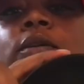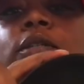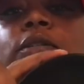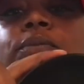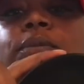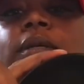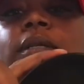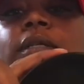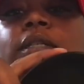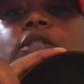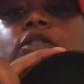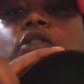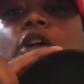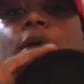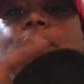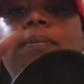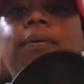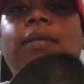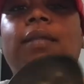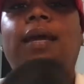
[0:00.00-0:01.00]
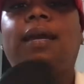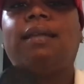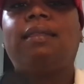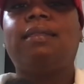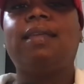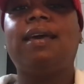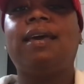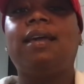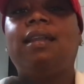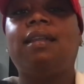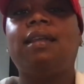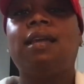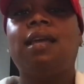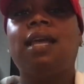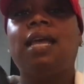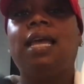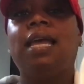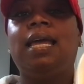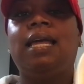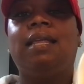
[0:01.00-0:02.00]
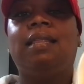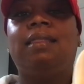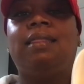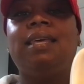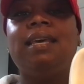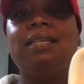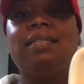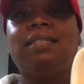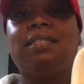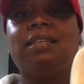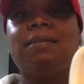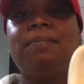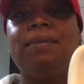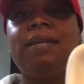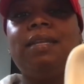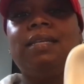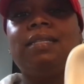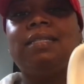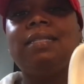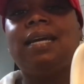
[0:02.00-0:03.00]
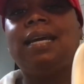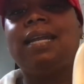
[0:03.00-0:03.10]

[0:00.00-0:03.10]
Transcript: really sharply like that? This to me does not